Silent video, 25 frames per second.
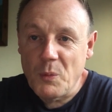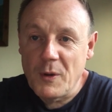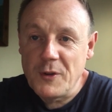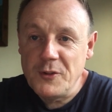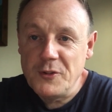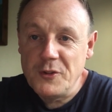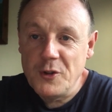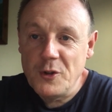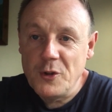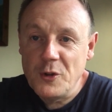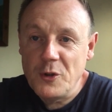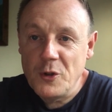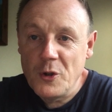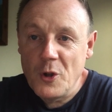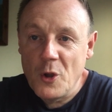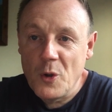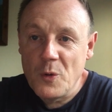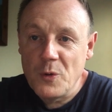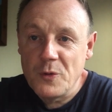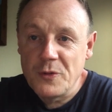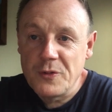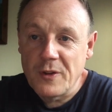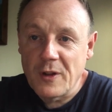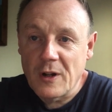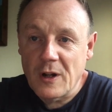when do you
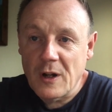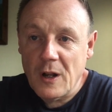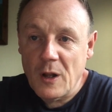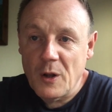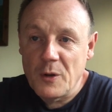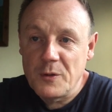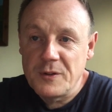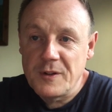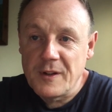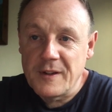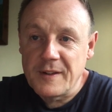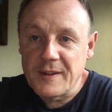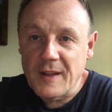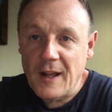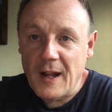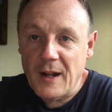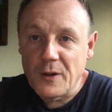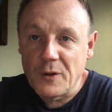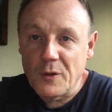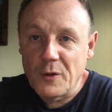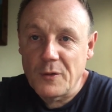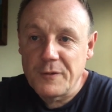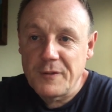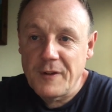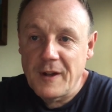use the closing
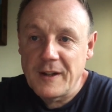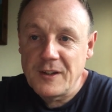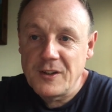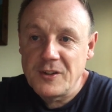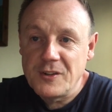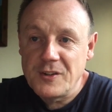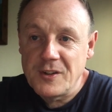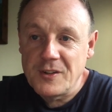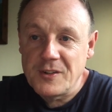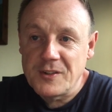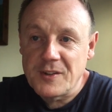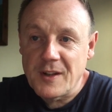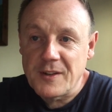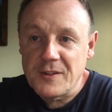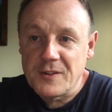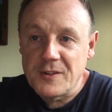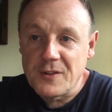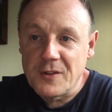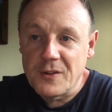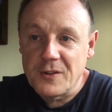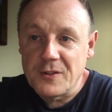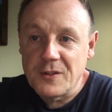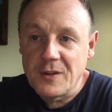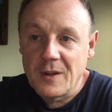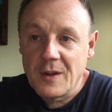down of energy
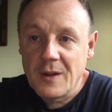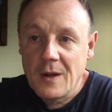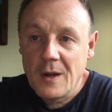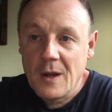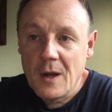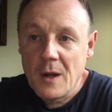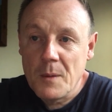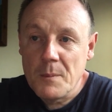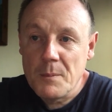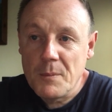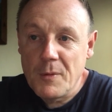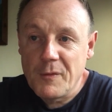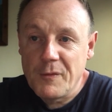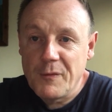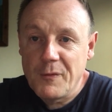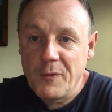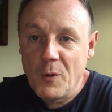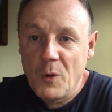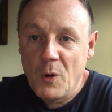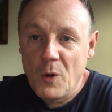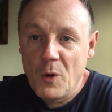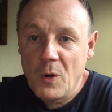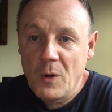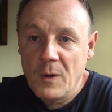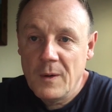centers?
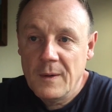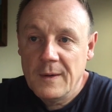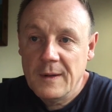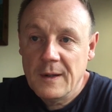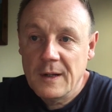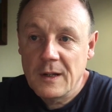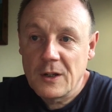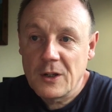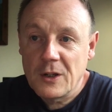Before